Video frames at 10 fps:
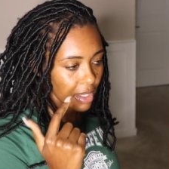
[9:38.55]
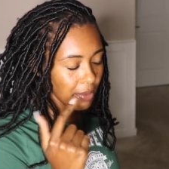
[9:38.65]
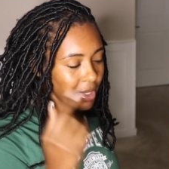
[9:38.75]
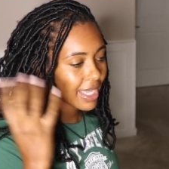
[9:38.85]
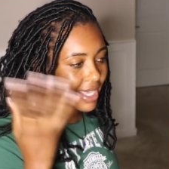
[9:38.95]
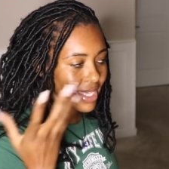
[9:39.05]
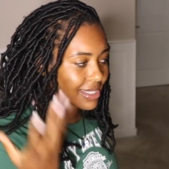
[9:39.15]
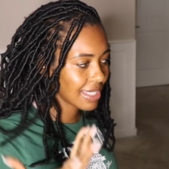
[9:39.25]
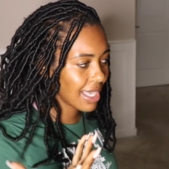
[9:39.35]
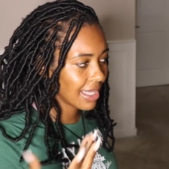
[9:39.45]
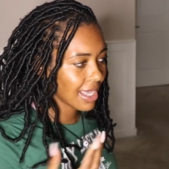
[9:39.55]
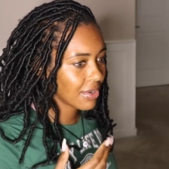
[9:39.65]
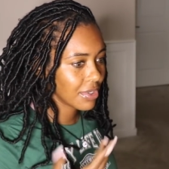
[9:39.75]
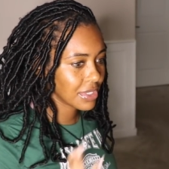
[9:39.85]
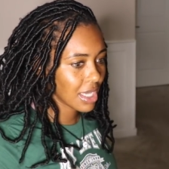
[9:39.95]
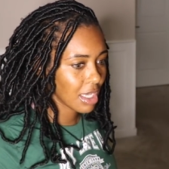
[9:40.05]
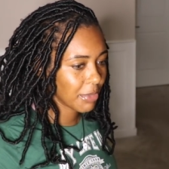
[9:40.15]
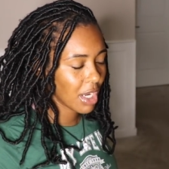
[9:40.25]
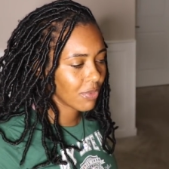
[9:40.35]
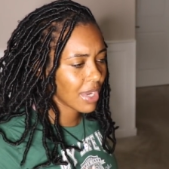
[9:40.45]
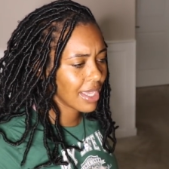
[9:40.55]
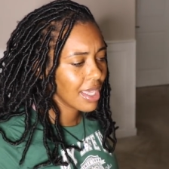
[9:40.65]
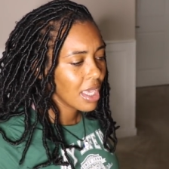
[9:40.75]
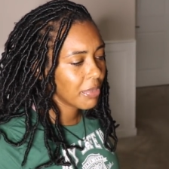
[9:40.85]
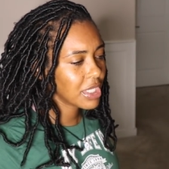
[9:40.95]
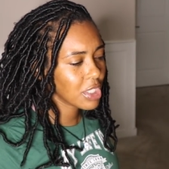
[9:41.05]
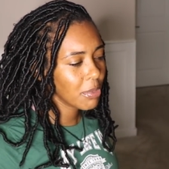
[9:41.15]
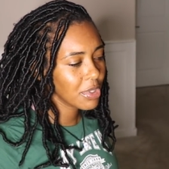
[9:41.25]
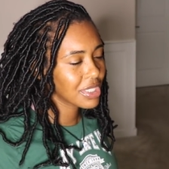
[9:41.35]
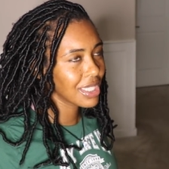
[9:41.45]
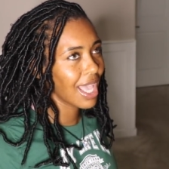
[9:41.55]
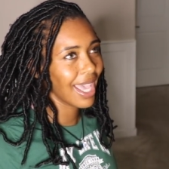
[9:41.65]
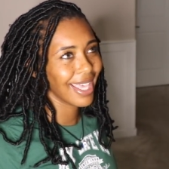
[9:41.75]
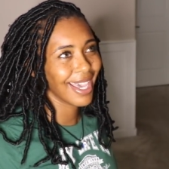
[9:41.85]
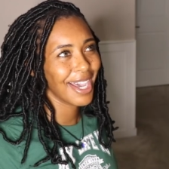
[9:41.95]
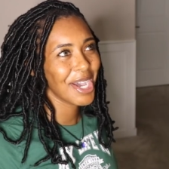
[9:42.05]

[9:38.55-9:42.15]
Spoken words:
but I can't say it. Like, I don't know, it's not coming out right. But it's almost like,